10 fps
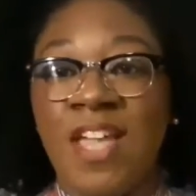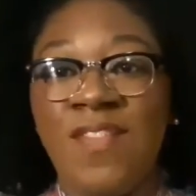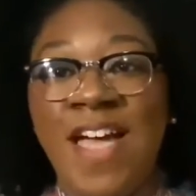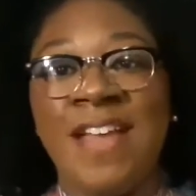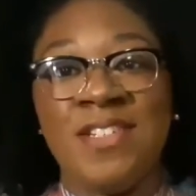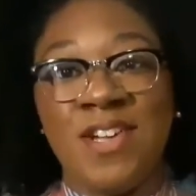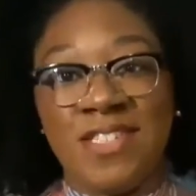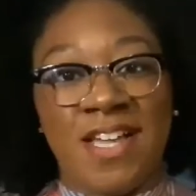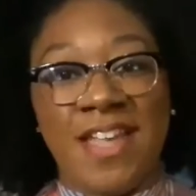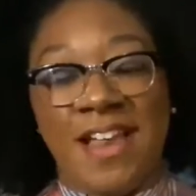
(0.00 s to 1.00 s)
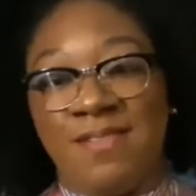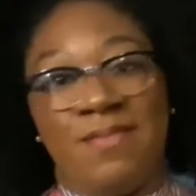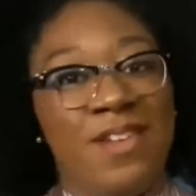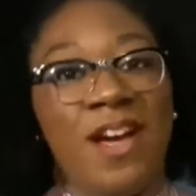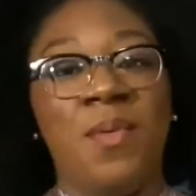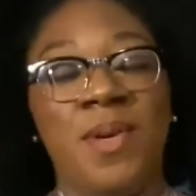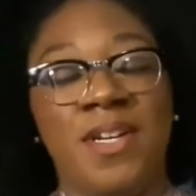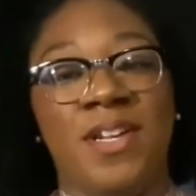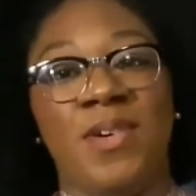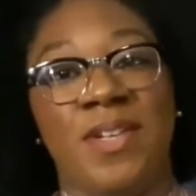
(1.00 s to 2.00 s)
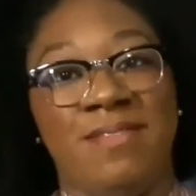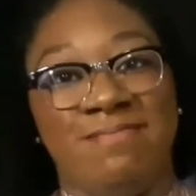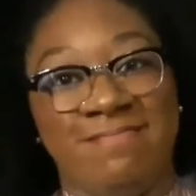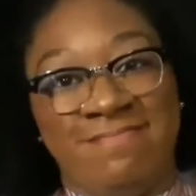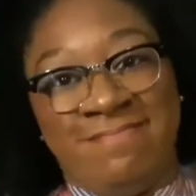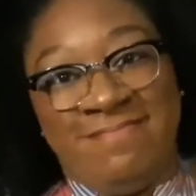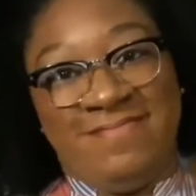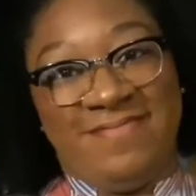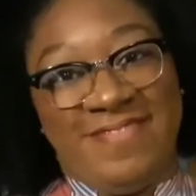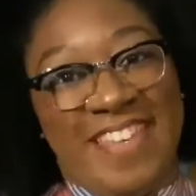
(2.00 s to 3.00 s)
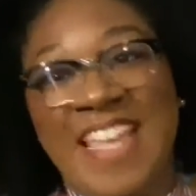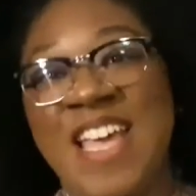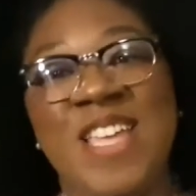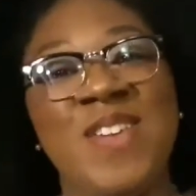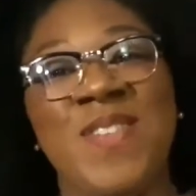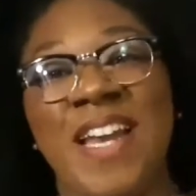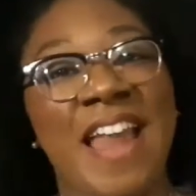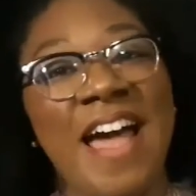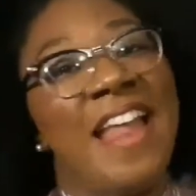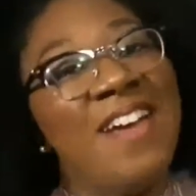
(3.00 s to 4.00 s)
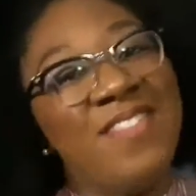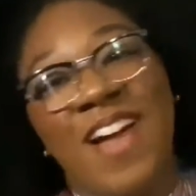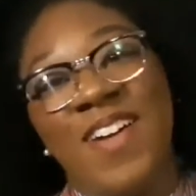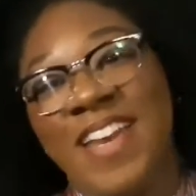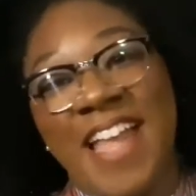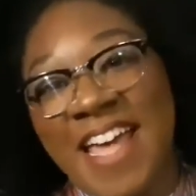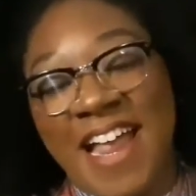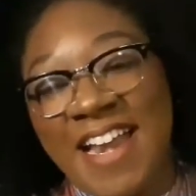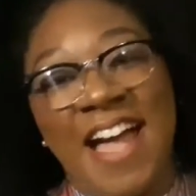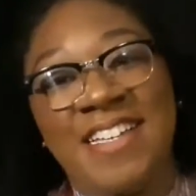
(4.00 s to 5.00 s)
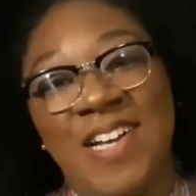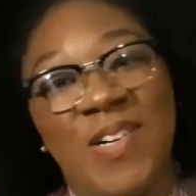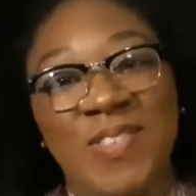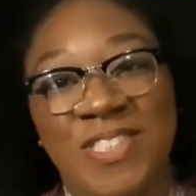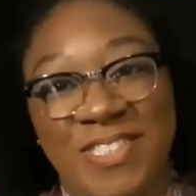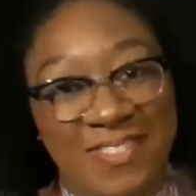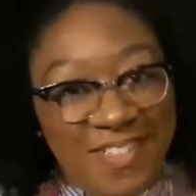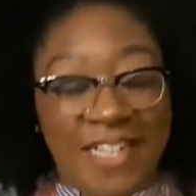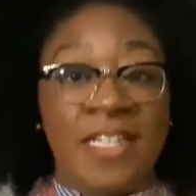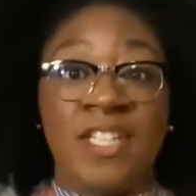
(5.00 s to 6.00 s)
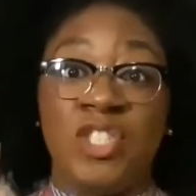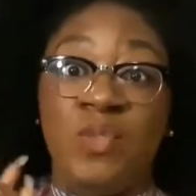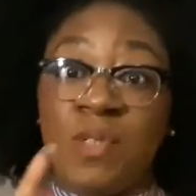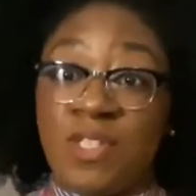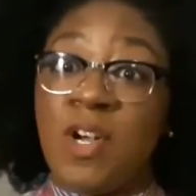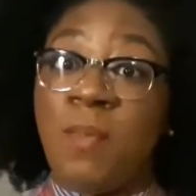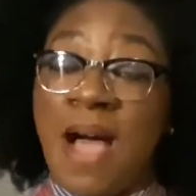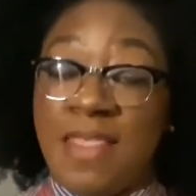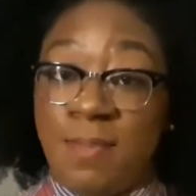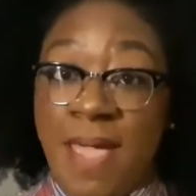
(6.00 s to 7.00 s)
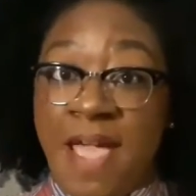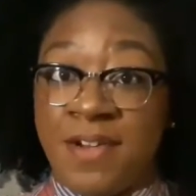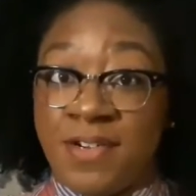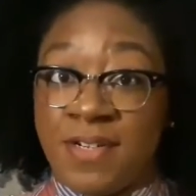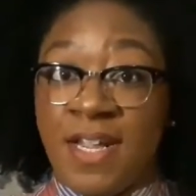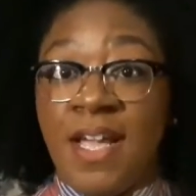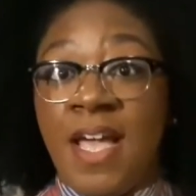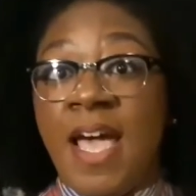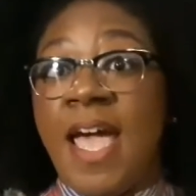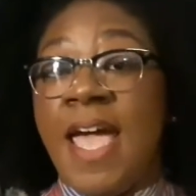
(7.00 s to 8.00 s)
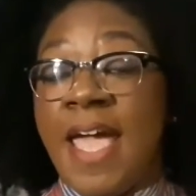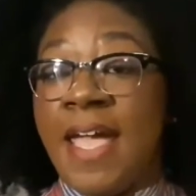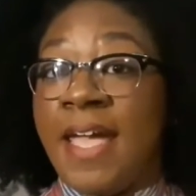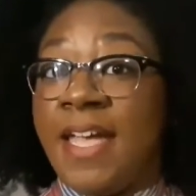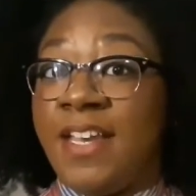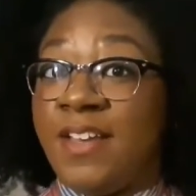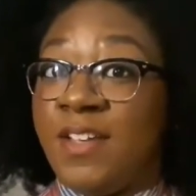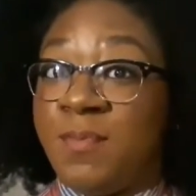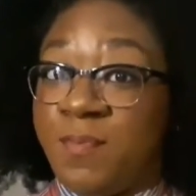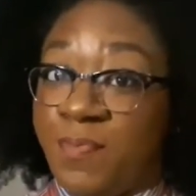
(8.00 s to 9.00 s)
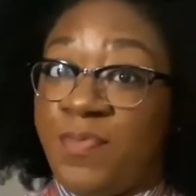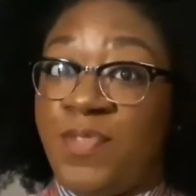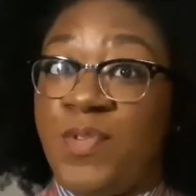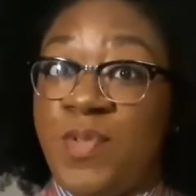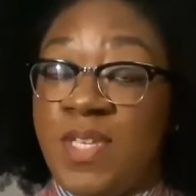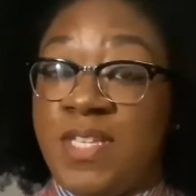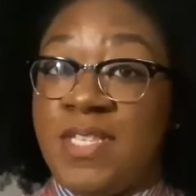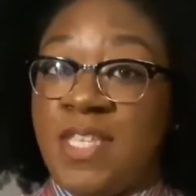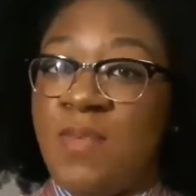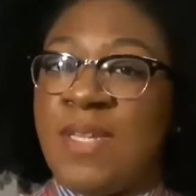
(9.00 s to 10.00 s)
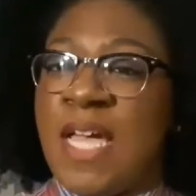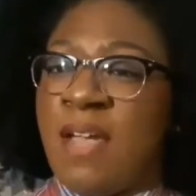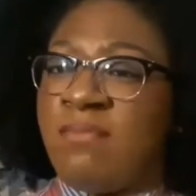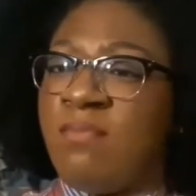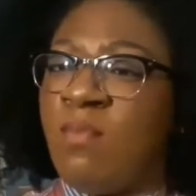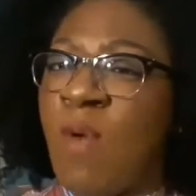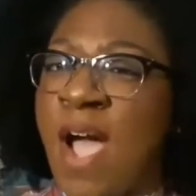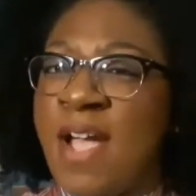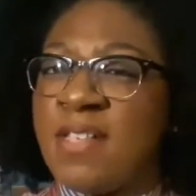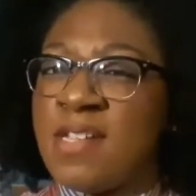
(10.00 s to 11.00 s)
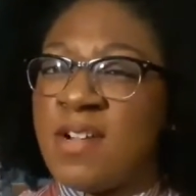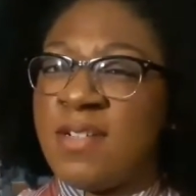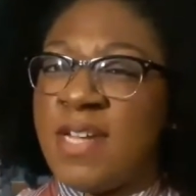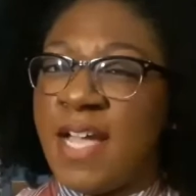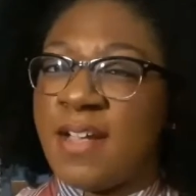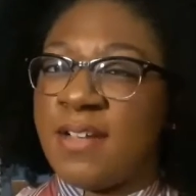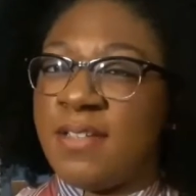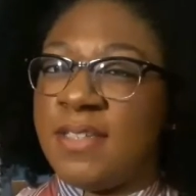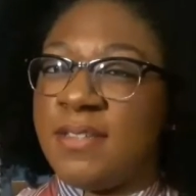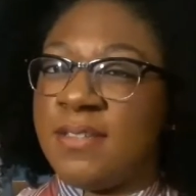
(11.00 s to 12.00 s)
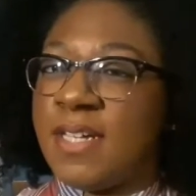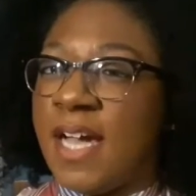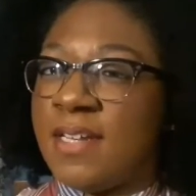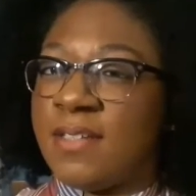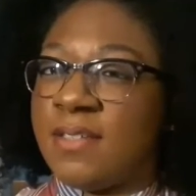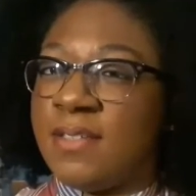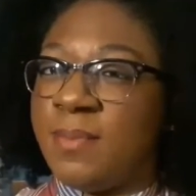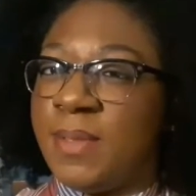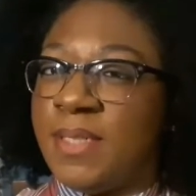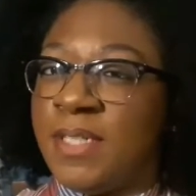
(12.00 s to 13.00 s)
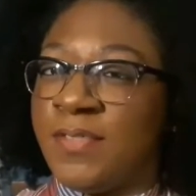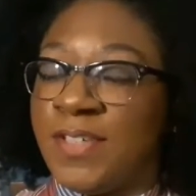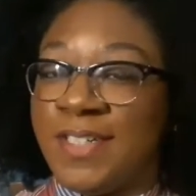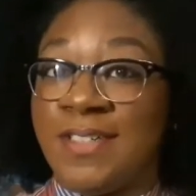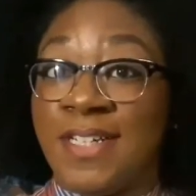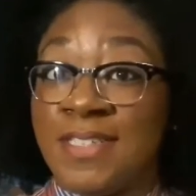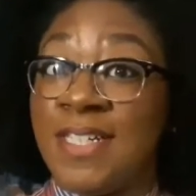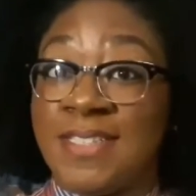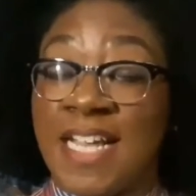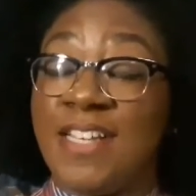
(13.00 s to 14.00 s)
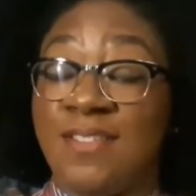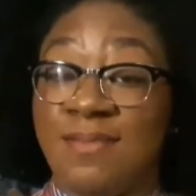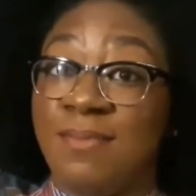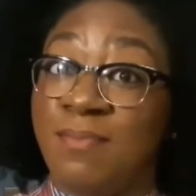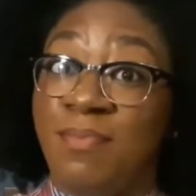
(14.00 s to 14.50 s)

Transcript: if I hadn't told y'all that, y'all wouldn't know it. You would not have known it had I not told you, unless you went to go buy the pattern and do this. And you were like, why is her neck collar a little bit different? That's because I